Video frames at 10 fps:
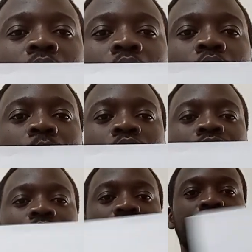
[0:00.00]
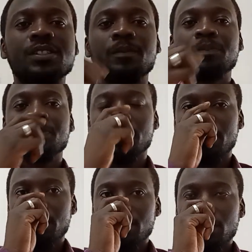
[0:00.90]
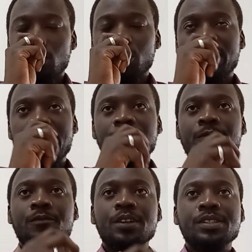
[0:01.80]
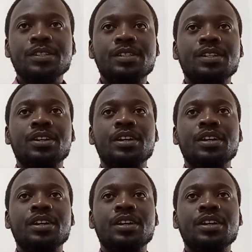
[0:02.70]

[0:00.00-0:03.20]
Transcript: Homosaurus. When I first